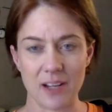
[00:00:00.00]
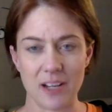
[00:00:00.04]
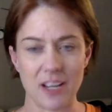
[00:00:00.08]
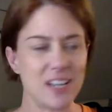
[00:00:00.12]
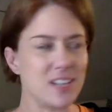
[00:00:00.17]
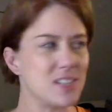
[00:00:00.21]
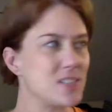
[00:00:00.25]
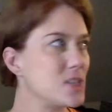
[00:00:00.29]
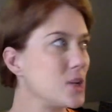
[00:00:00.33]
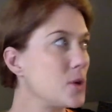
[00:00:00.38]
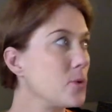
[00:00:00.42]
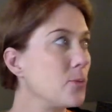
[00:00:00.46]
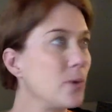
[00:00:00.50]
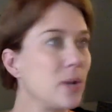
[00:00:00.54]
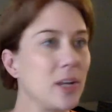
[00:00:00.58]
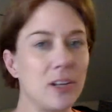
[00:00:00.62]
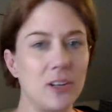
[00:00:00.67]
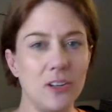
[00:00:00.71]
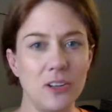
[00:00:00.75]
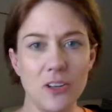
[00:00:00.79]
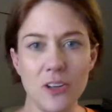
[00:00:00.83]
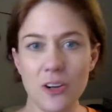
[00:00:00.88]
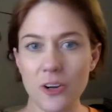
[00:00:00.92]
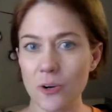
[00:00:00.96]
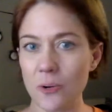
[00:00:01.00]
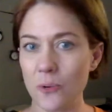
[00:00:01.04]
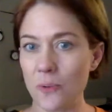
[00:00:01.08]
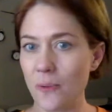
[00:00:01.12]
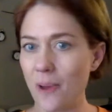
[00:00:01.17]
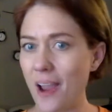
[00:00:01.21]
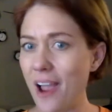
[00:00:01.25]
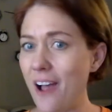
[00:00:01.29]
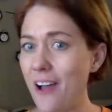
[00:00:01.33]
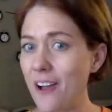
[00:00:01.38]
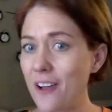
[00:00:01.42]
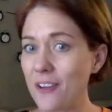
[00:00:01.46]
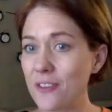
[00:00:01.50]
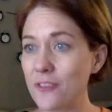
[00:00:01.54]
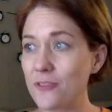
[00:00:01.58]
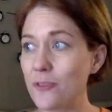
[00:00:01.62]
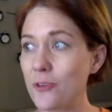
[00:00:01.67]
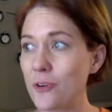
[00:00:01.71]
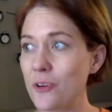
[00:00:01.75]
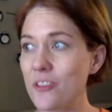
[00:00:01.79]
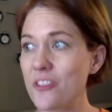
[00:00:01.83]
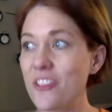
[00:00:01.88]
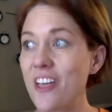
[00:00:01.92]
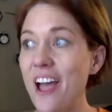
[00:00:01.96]
And so we look around
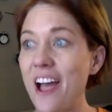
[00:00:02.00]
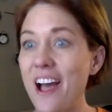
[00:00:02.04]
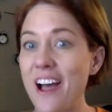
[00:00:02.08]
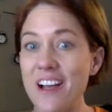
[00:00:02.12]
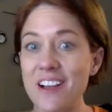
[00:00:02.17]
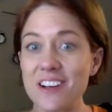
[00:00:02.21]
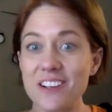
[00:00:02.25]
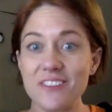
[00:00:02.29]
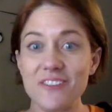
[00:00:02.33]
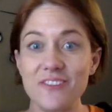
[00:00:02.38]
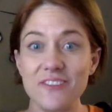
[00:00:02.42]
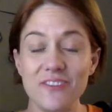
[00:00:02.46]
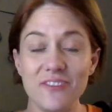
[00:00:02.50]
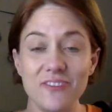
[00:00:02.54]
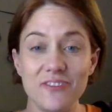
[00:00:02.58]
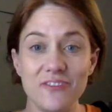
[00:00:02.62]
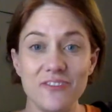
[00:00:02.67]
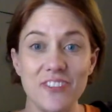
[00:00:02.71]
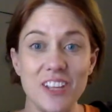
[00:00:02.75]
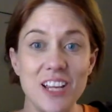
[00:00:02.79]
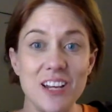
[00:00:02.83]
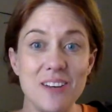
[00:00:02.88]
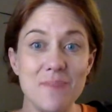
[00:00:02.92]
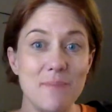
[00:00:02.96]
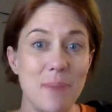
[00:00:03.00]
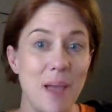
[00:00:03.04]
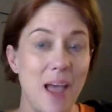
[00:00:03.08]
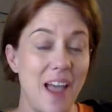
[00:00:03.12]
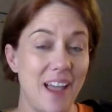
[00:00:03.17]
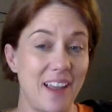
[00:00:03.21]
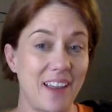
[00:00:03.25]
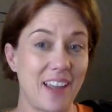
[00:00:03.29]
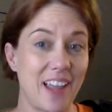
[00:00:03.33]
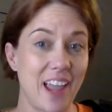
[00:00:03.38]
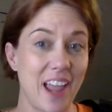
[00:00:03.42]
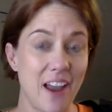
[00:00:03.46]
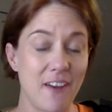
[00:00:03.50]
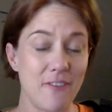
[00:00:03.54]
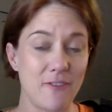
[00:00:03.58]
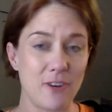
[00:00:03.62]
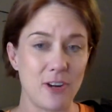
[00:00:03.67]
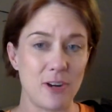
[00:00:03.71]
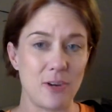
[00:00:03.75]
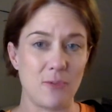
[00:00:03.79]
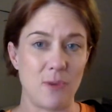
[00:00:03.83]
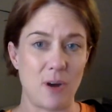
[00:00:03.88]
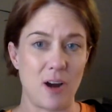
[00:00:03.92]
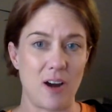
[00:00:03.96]
for that feedback
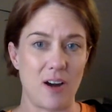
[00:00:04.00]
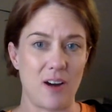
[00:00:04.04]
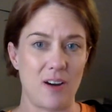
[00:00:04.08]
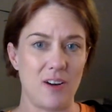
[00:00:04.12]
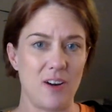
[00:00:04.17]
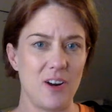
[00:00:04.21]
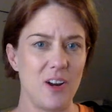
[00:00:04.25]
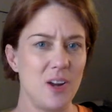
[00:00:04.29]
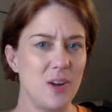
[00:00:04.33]
everywhere.